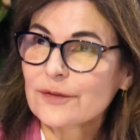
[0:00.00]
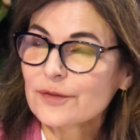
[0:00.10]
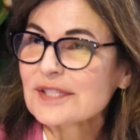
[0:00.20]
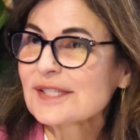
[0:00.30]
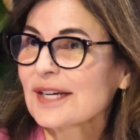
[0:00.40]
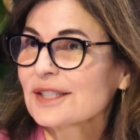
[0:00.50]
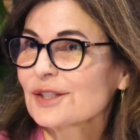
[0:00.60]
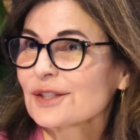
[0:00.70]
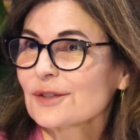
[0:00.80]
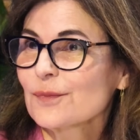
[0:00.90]
every
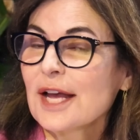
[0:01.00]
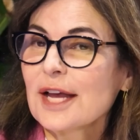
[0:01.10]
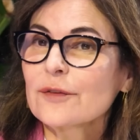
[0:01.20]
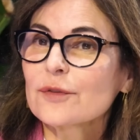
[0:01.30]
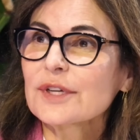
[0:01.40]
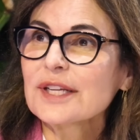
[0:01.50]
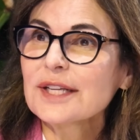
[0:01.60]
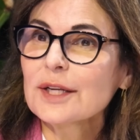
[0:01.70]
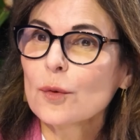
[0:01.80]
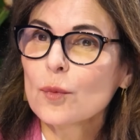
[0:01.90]
sector
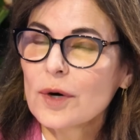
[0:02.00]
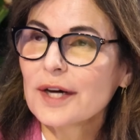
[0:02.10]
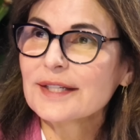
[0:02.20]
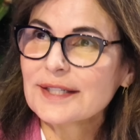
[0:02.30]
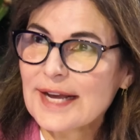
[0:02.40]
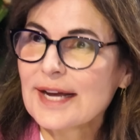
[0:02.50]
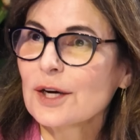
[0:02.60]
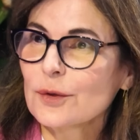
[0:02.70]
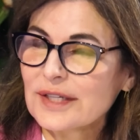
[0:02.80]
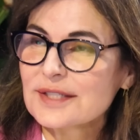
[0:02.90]
everyone
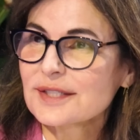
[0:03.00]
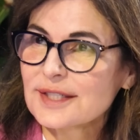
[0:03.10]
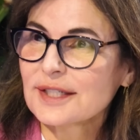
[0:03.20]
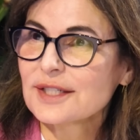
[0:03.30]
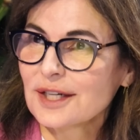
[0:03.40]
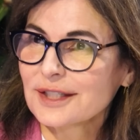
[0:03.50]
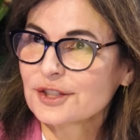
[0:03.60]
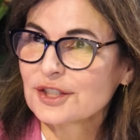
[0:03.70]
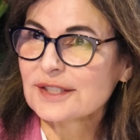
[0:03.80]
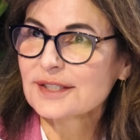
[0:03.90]
now is a
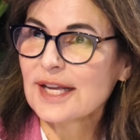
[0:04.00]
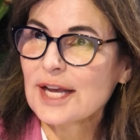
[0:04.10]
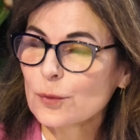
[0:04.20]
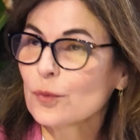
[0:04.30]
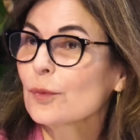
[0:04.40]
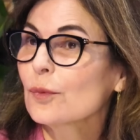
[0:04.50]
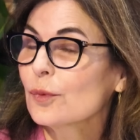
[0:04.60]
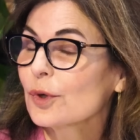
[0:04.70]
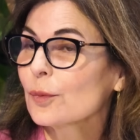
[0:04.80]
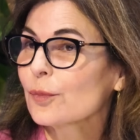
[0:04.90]
technologist and
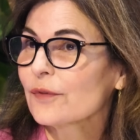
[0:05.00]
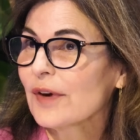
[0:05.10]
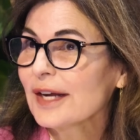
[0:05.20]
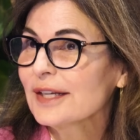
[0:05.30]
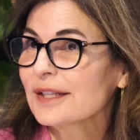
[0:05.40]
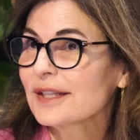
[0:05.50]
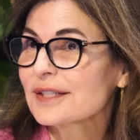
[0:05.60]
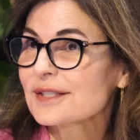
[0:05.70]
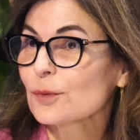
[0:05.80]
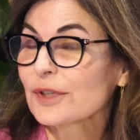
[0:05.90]
we're providing
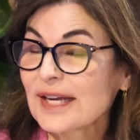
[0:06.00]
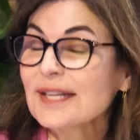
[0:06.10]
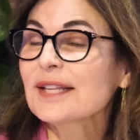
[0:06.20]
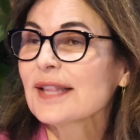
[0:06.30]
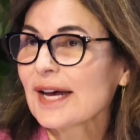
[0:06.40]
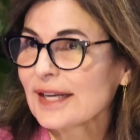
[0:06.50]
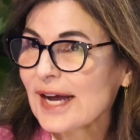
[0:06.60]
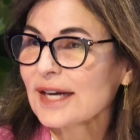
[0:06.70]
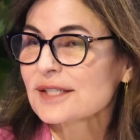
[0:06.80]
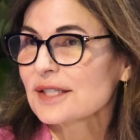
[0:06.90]
this we're getting that
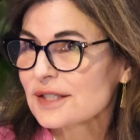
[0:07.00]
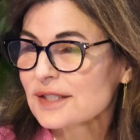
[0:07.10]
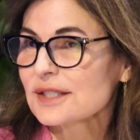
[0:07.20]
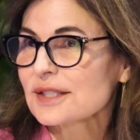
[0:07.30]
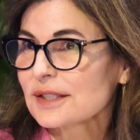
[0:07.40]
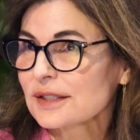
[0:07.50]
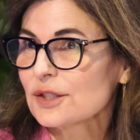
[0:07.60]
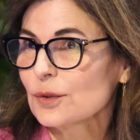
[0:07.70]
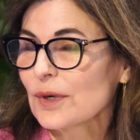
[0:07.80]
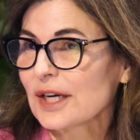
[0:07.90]
access to
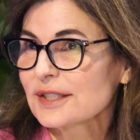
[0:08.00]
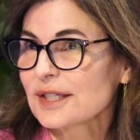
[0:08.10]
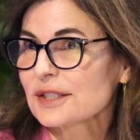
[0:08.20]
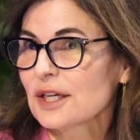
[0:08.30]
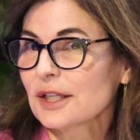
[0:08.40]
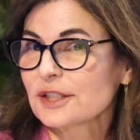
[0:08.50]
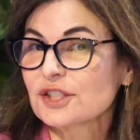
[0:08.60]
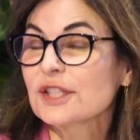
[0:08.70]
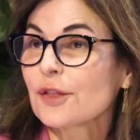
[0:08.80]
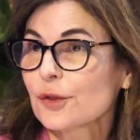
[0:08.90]
to uh,
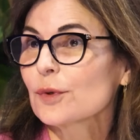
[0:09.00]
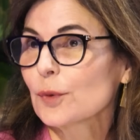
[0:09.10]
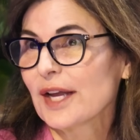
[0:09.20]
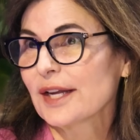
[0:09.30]
technology through